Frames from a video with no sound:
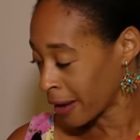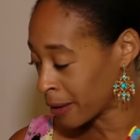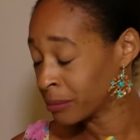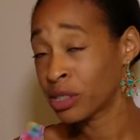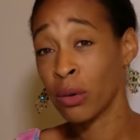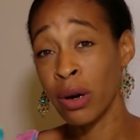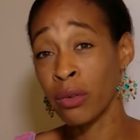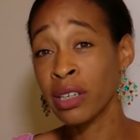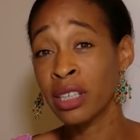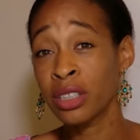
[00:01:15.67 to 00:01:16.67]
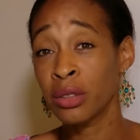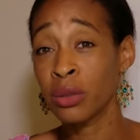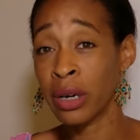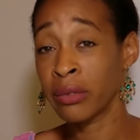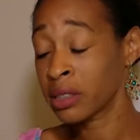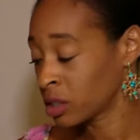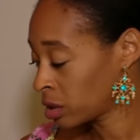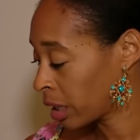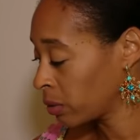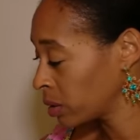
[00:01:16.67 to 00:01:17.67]
Um, so what we're gonna do, the way we're gonna
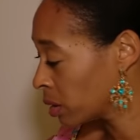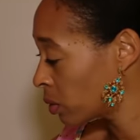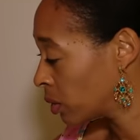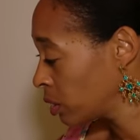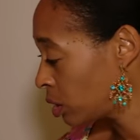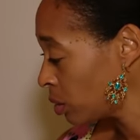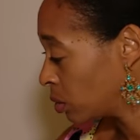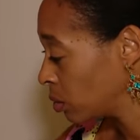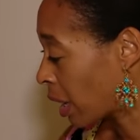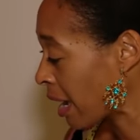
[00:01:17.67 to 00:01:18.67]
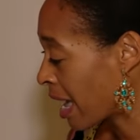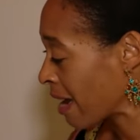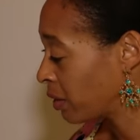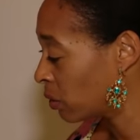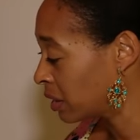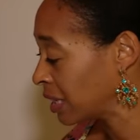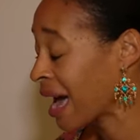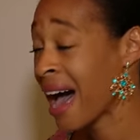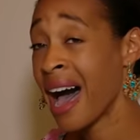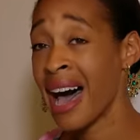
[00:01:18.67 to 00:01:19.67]
start, we're going to. I have it on the
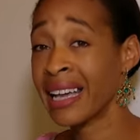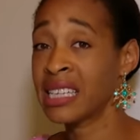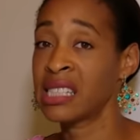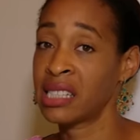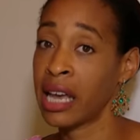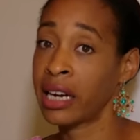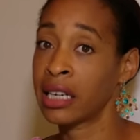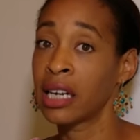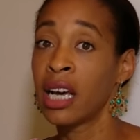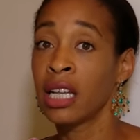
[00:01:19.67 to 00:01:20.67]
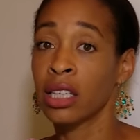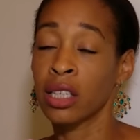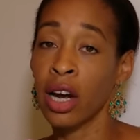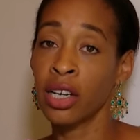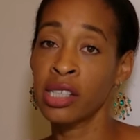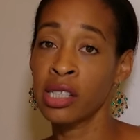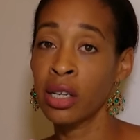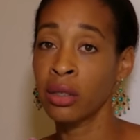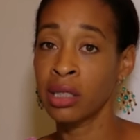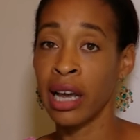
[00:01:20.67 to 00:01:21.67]
highest setting. The largest
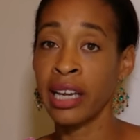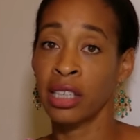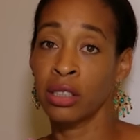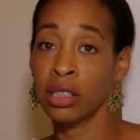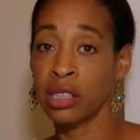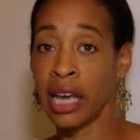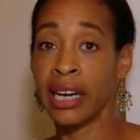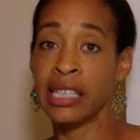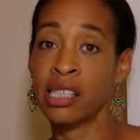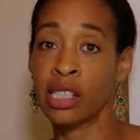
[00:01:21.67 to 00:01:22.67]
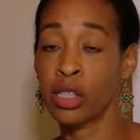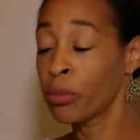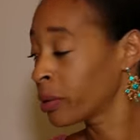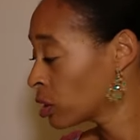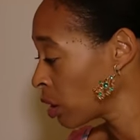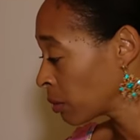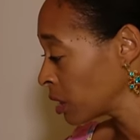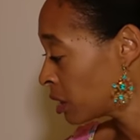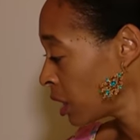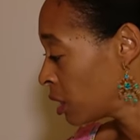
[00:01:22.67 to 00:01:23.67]
load that I can set is super. So I'm
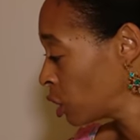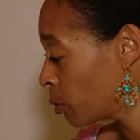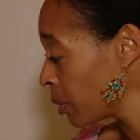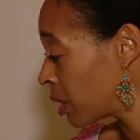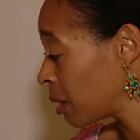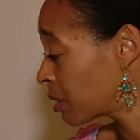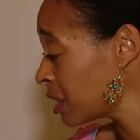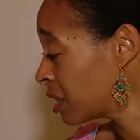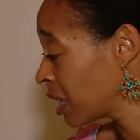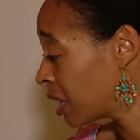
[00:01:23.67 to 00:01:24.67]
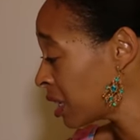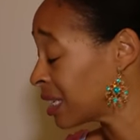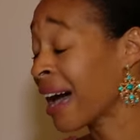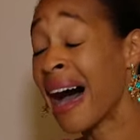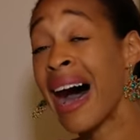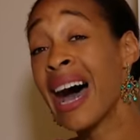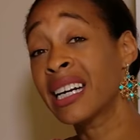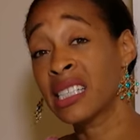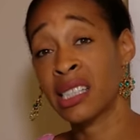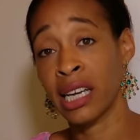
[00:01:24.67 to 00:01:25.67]
gonna set it on super, and I'm gonna set it on the
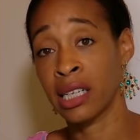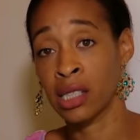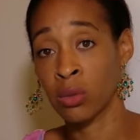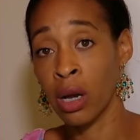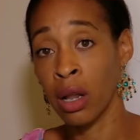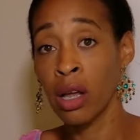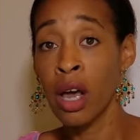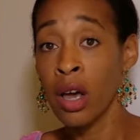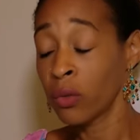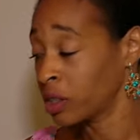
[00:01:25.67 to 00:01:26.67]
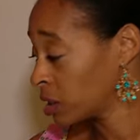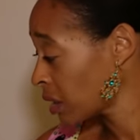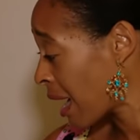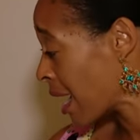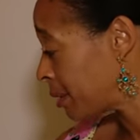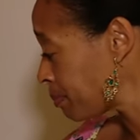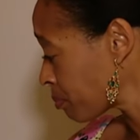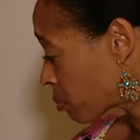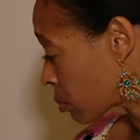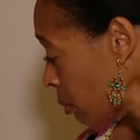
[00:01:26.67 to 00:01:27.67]
hottest setting as well, which is hot.